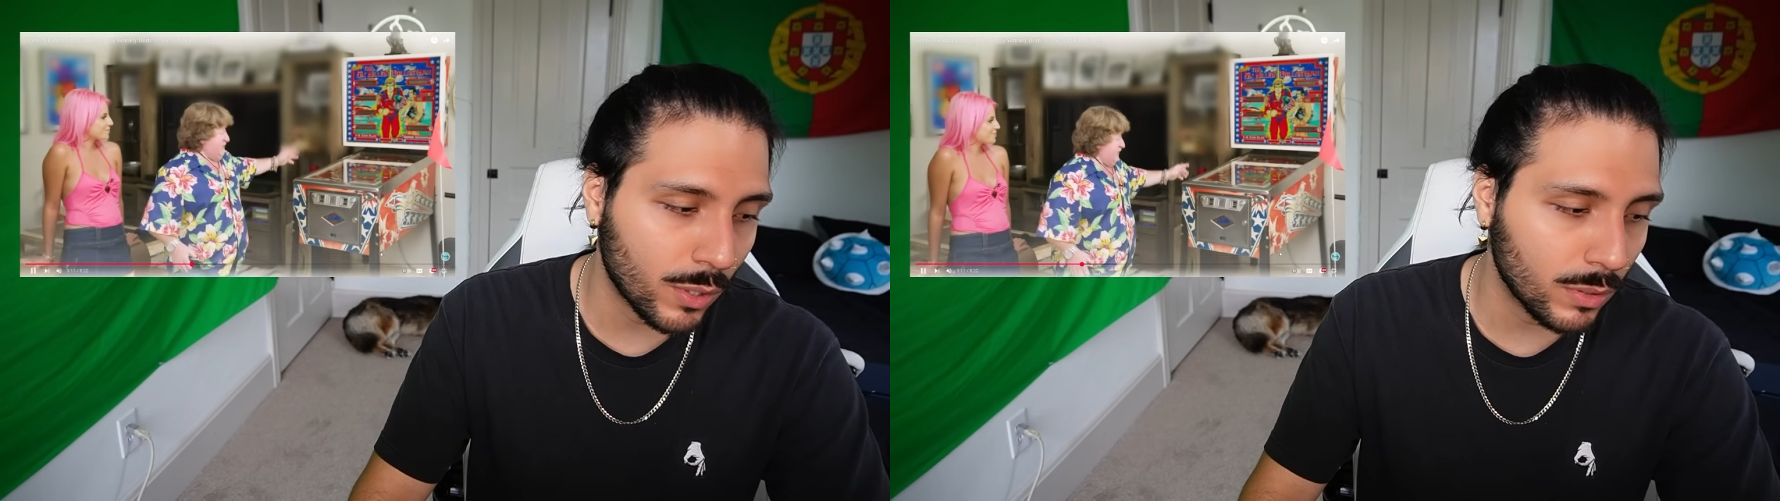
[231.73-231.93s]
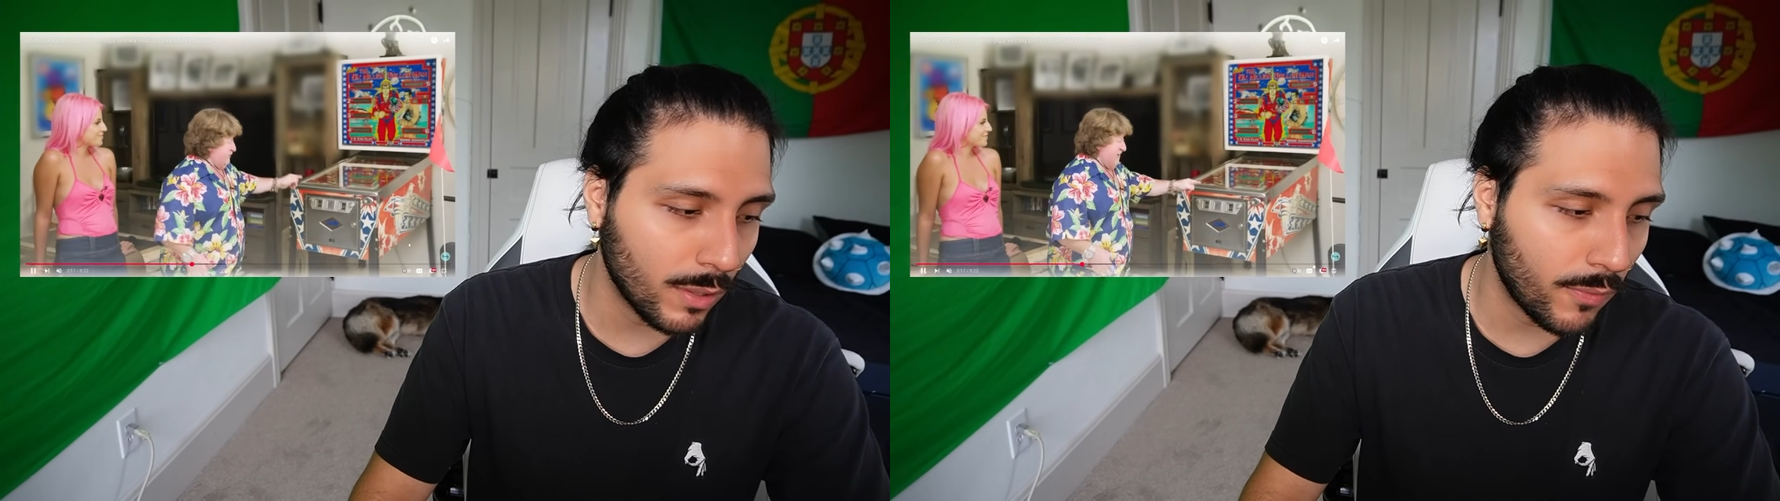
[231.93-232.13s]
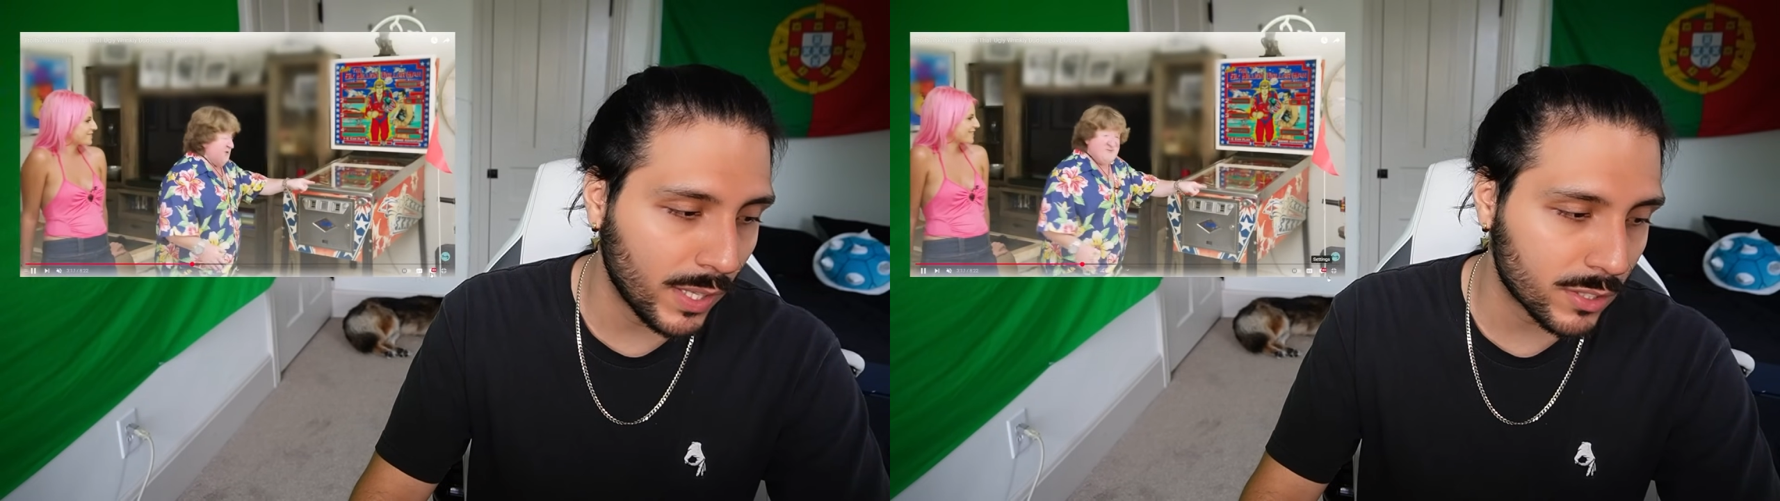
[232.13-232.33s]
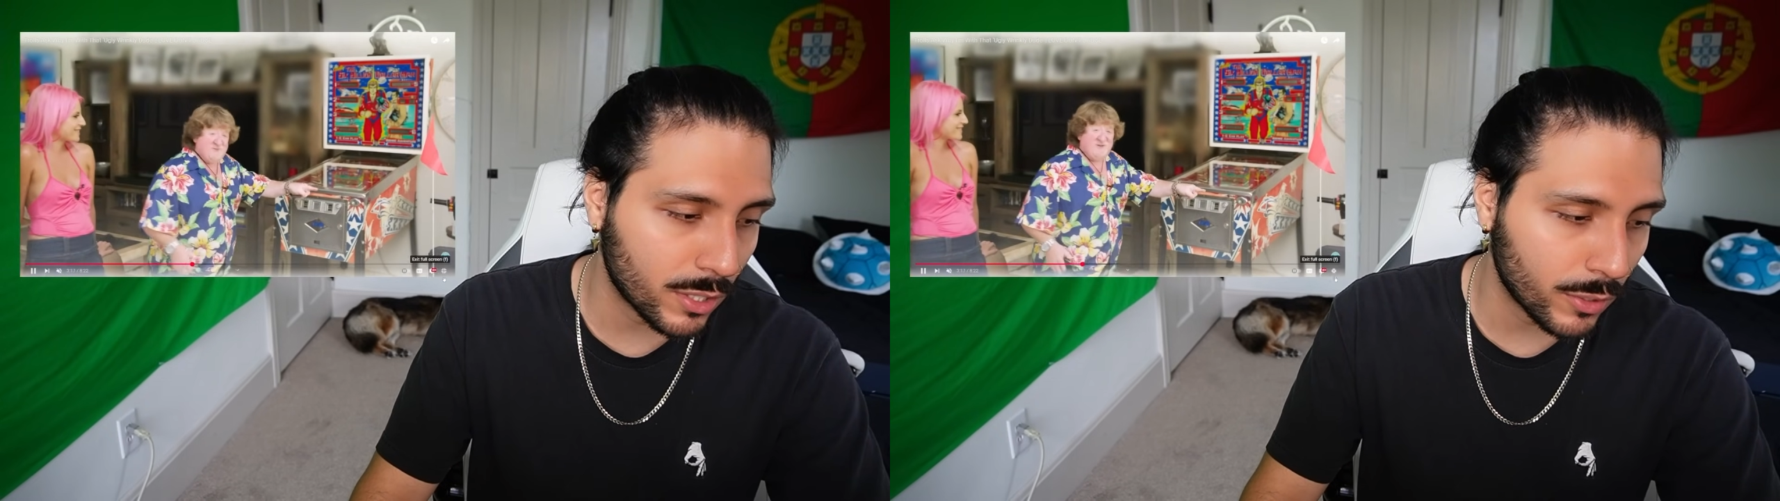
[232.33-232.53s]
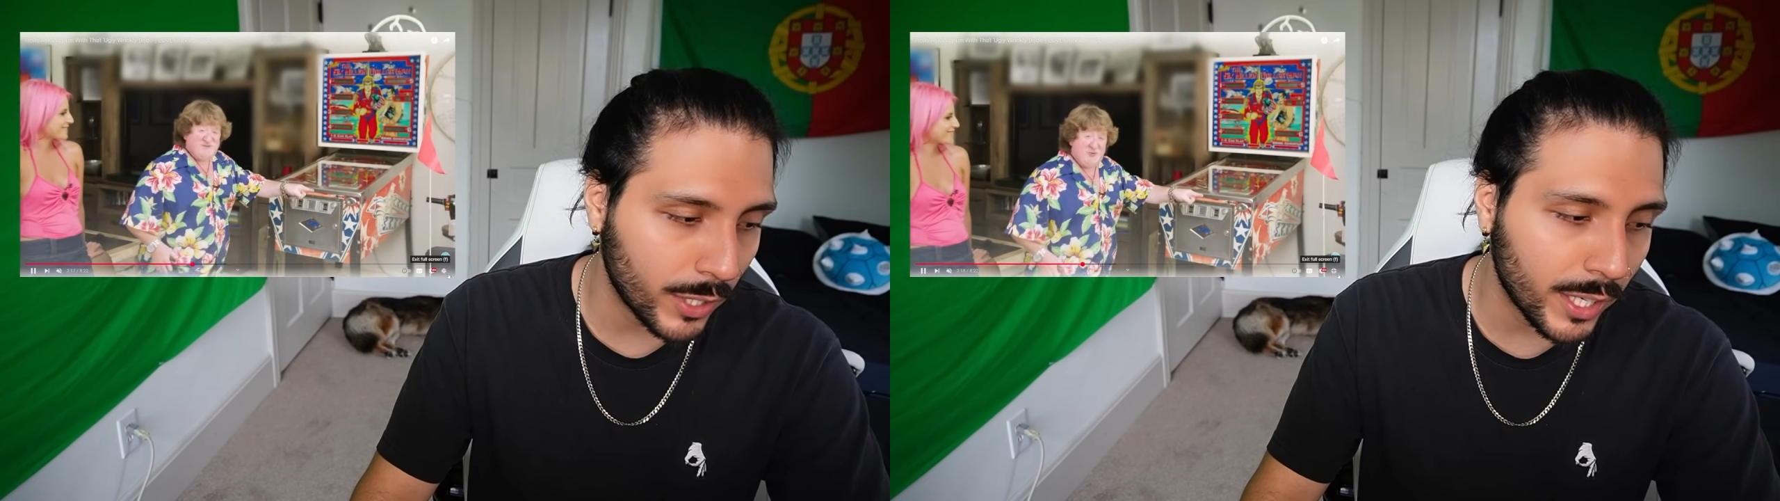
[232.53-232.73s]
OnlyFans
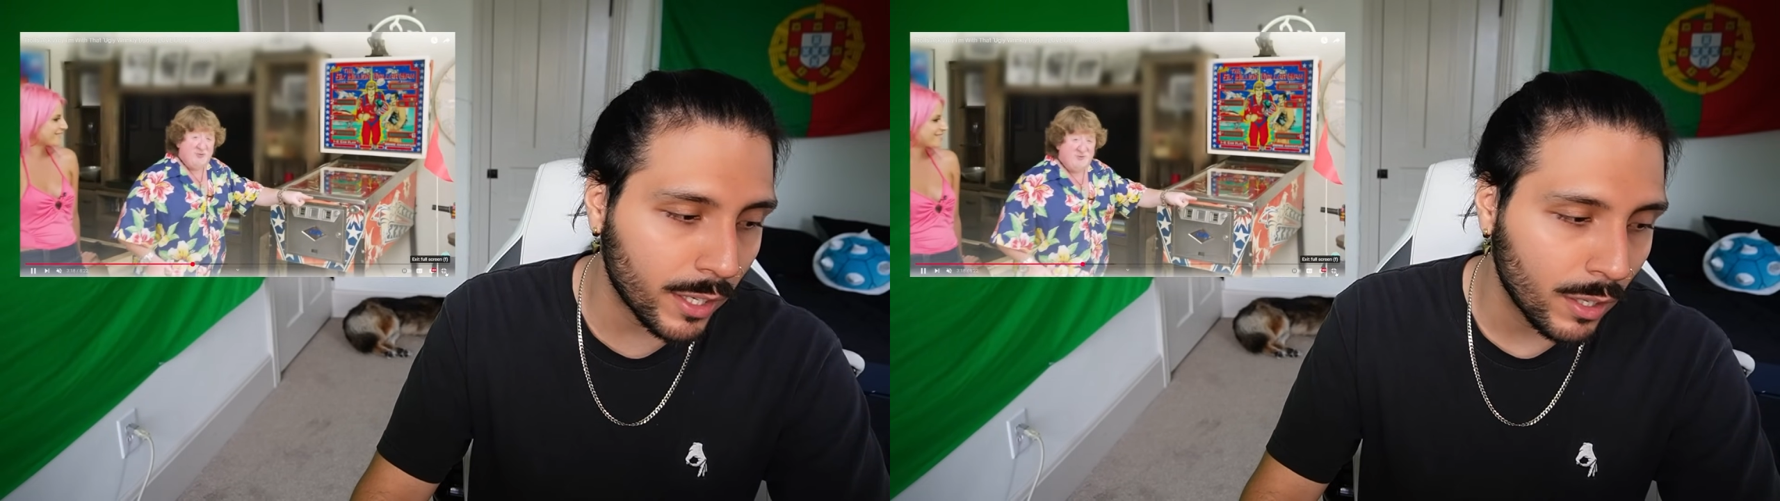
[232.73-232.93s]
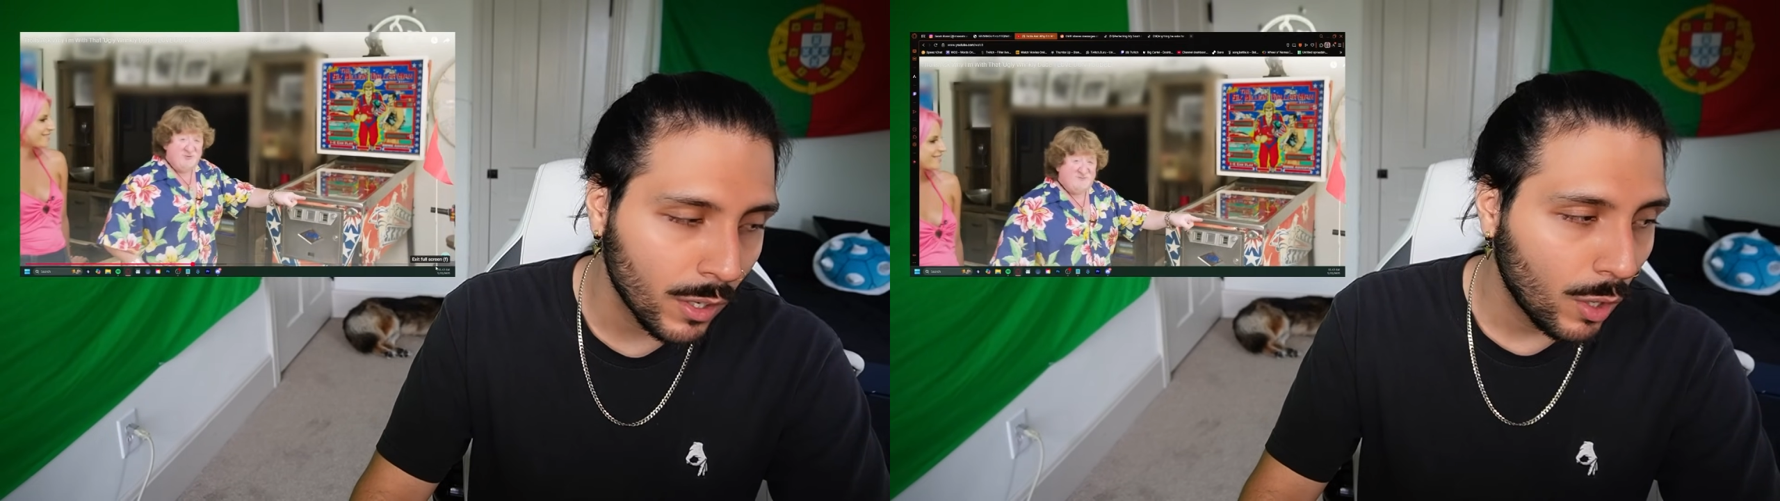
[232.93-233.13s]
career,